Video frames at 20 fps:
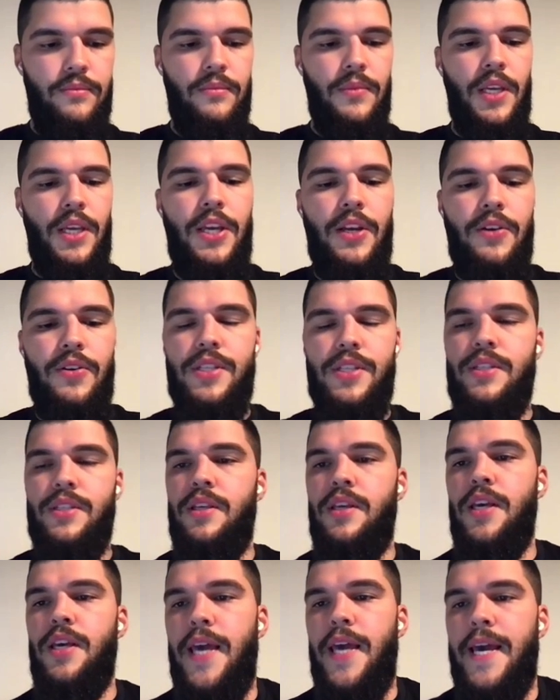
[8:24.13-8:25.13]
Here is
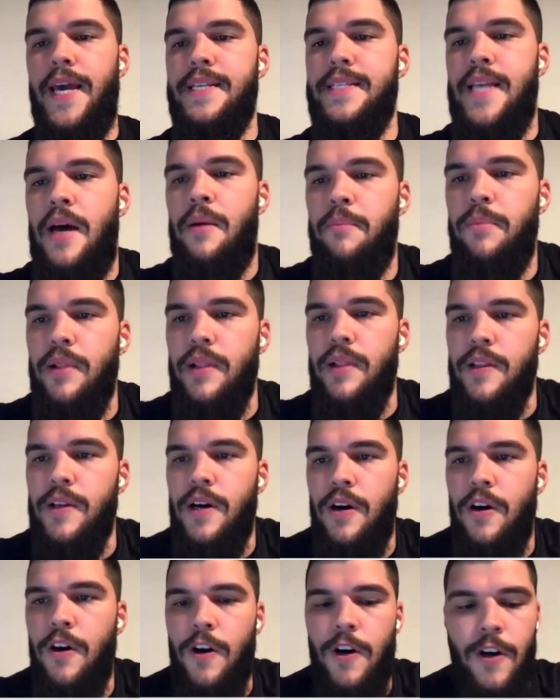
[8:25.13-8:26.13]
the example
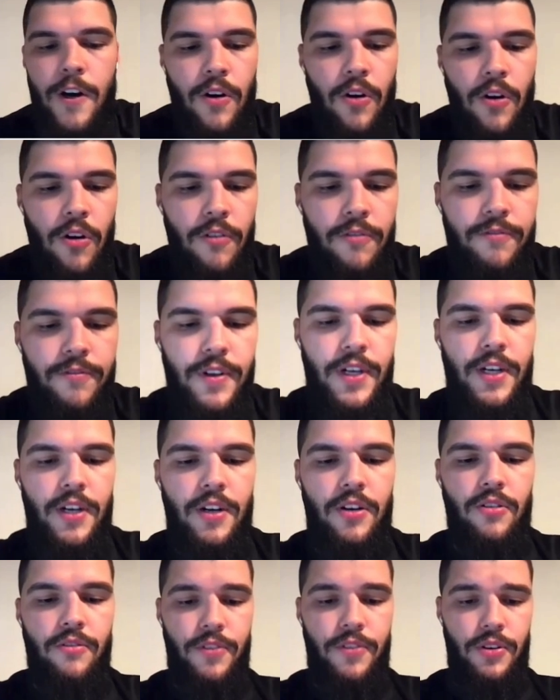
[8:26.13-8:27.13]
of
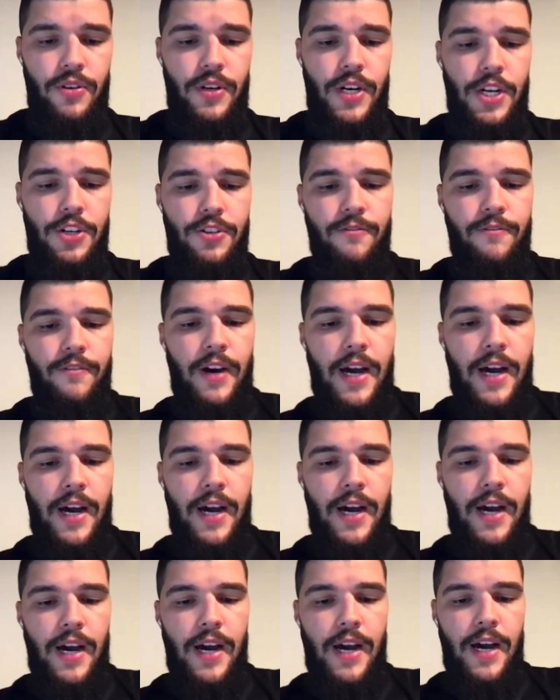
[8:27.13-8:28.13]
configuration
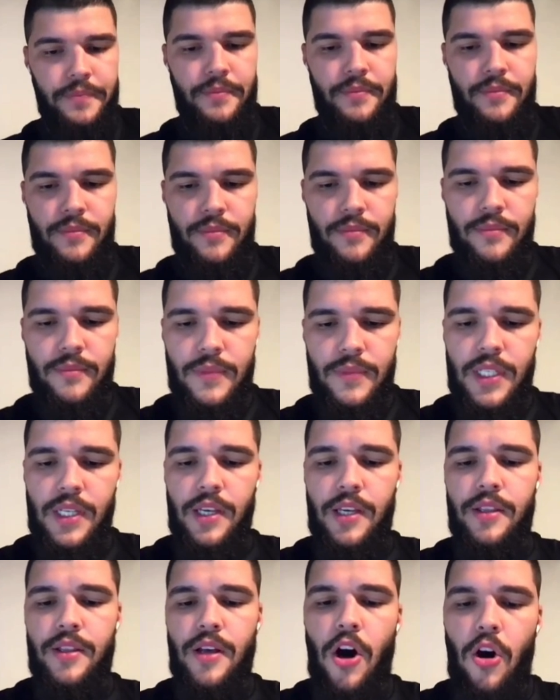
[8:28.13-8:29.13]
file
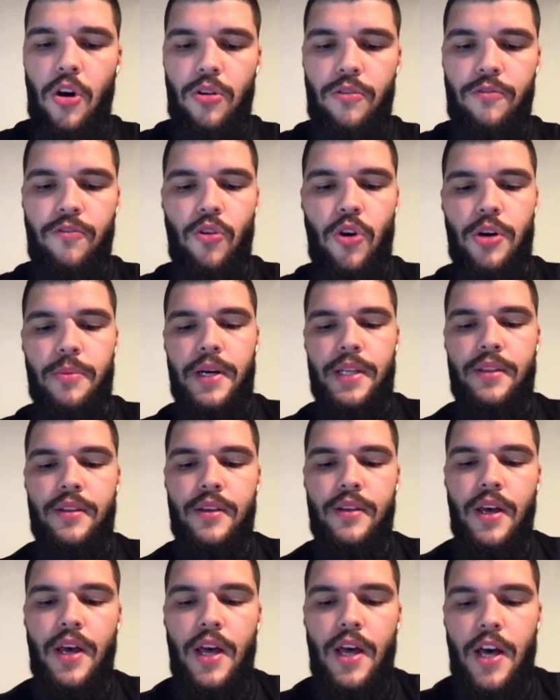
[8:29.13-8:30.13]
in Hawkon format
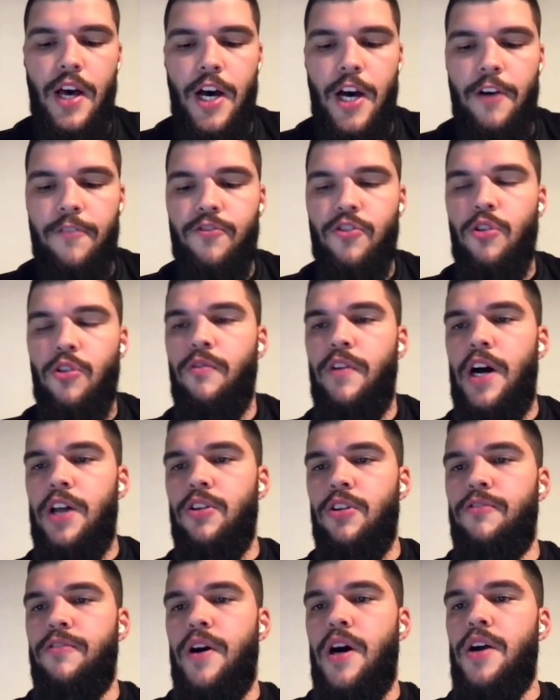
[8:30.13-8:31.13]
from one
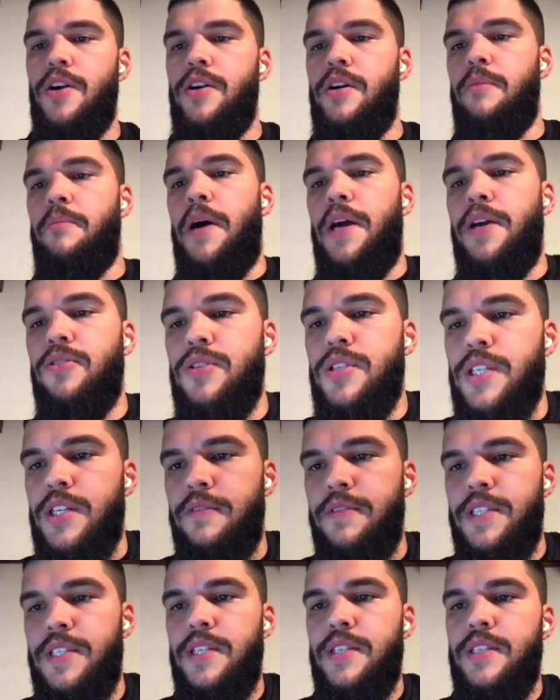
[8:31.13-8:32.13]
of our
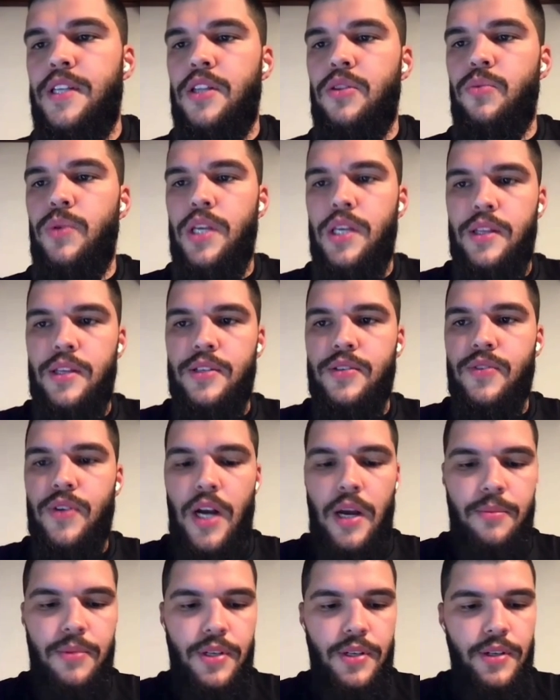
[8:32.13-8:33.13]
microservices that we
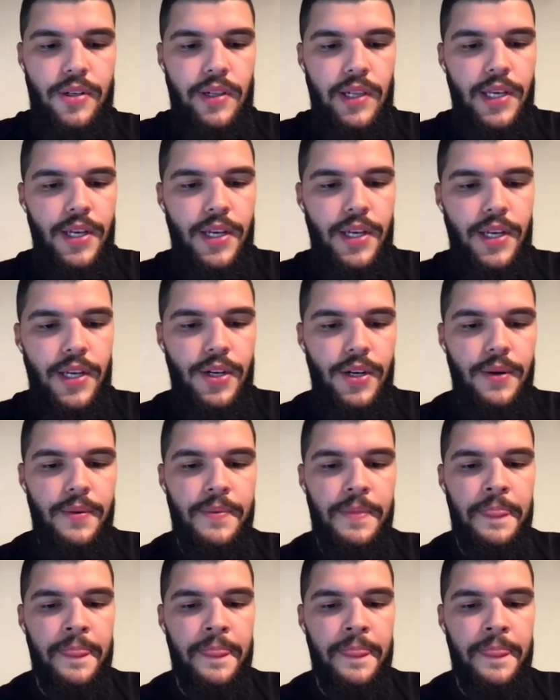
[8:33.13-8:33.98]
described earlier.